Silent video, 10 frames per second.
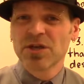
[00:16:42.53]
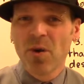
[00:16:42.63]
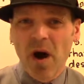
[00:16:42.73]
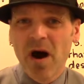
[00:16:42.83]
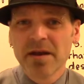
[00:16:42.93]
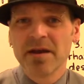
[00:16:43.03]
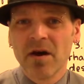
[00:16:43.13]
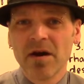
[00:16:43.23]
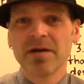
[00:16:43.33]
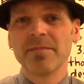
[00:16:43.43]
go on and
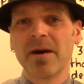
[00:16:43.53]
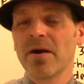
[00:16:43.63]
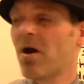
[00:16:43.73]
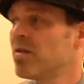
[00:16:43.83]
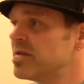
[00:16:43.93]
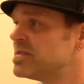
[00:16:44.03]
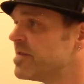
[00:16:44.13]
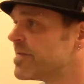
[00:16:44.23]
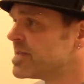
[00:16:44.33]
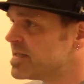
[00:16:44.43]
on about all these
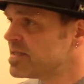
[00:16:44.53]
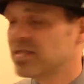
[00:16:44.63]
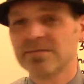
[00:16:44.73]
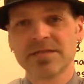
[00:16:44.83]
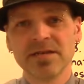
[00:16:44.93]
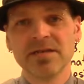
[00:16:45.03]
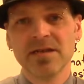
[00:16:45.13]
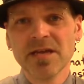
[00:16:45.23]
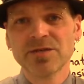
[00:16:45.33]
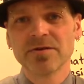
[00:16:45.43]
different systems in
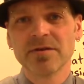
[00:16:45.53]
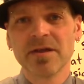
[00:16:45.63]
nature and